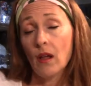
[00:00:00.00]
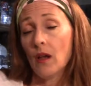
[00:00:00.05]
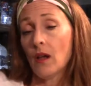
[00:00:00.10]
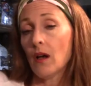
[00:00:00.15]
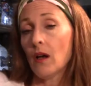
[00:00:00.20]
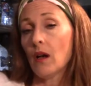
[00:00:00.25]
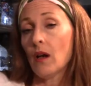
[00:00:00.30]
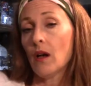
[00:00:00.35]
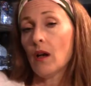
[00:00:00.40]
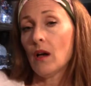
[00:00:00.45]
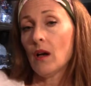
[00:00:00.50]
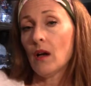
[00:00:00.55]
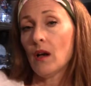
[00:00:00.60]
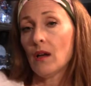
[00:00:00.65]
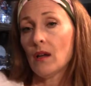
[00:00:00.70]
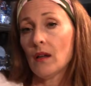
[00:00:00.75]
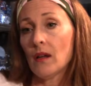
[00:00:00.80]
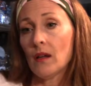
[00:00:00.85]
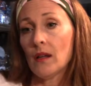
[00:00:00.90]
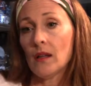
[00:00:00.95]

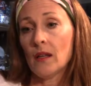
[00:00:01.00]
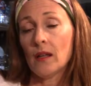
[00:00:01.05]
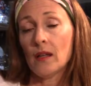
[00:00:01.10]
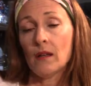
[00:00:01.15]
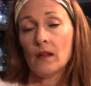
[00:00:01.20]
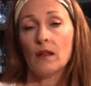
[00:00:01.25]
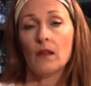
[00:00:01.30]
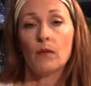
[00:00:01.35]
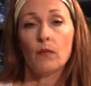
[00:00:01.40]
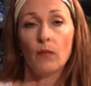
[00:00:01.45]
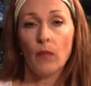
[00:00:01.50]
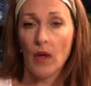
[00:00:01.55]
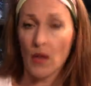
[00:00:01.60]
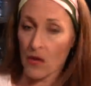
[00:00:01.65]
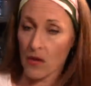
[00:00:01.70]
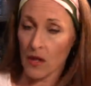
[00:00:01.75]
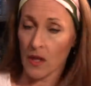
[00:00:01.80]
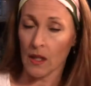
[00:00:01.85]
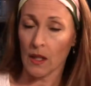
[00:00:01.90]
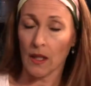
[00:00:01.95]
And then,
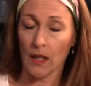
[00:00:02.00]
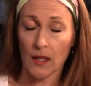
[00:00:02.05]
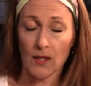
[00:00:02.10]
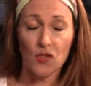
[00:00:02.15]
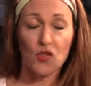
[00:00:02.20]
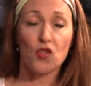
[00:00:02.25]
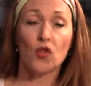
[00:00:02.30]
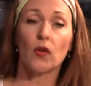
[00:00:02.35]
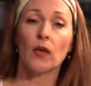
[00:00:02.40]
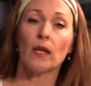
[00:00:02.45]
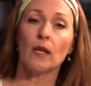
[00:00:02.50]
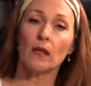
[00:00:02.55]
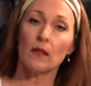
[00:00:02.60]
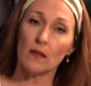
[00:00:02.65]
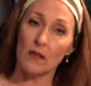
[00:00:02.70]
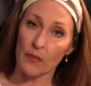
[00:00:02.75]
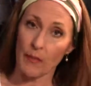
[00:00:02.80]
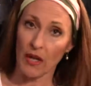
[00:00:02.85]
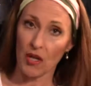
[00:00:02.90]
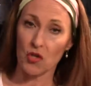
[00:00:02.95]
other than the lint
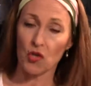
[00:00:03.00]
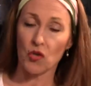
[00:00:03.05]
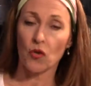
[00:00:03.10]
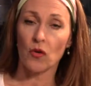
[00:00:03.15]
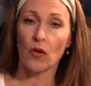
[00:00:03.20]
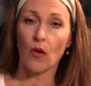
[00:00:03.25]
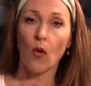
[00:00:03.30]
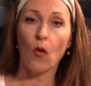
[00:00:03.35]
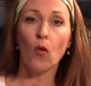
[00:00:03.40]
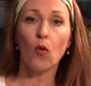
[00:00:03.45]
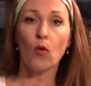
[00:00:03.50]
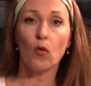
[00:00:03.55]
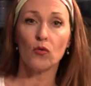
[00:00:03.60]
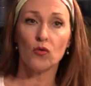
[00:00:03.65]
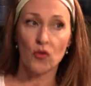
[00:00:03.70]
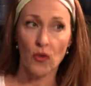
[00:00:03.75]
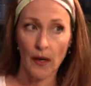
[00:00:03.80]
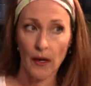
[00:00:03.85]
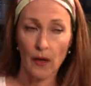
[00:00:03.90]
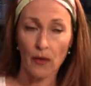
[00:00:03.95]
screens, make sure the whole
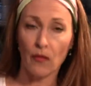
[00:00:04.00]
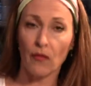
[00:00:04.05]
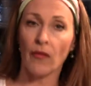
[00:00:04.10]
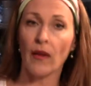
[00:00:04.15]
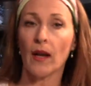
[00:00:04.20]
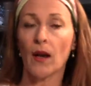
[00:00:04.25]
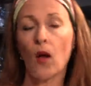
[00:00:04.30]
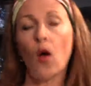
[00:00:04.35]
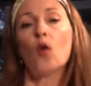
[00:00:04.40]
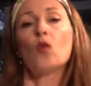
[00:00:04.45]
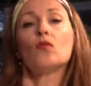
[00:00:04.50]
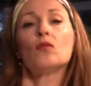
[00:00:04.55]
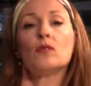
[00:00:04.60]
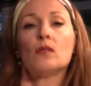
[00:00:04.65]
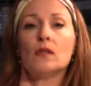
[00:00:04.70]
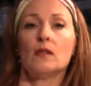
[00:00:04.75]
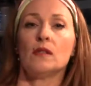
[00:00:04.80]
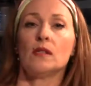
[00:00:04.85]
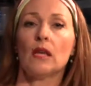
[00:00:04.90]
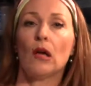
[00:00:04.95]
dryer vent hose
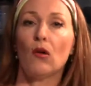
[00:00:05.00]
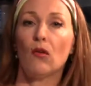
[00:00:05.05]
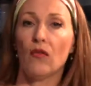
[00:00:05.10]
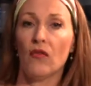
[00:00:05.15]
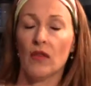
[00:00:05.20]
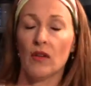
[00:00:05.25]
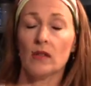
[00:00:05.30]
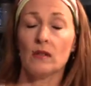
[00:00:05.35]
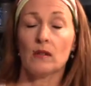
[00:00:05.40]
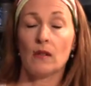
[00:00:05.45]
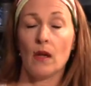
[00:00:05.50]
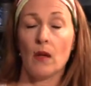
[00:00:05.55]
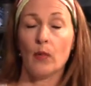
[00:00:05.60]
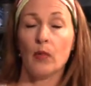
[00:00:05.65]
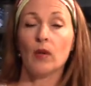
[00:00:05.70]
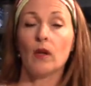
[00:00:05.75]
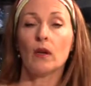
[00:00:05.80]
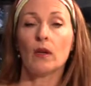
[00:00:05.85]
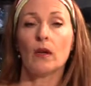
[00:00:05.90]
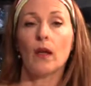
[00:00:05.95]
itself is not
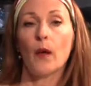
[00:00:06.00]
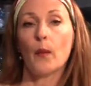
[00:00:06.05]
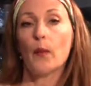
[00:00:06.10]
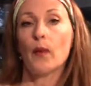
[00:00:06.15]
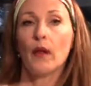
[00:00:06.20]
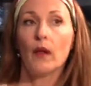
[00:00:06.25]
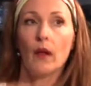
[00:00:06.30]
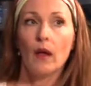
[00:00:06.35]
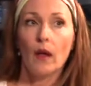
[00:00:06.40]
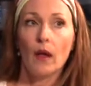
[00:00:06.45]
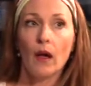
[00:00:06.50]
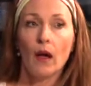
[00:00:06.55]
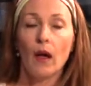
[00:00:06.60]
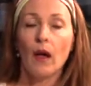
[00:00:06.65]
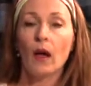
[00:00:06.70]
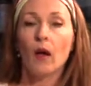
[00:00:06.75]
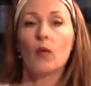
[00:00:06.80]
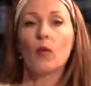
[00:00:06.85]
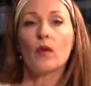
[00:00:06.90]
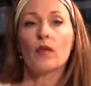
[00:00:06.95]
plugged up
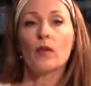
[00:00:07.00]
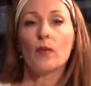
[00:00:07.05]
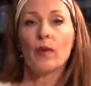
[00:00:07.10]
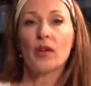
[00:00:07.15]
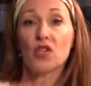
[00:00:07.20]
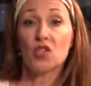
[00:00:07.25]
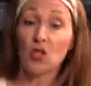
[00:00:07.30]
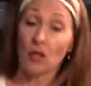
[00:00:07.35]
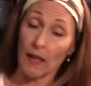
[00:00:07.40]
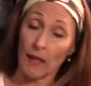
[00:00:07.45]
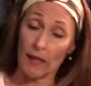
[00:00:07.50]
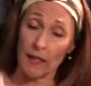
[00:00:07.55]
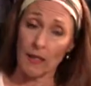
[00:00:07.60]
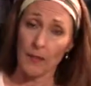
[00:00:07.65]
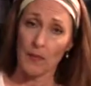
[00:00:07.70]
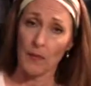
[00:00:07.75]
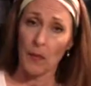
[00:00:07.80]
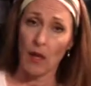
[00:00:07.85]
with a bunch of lint,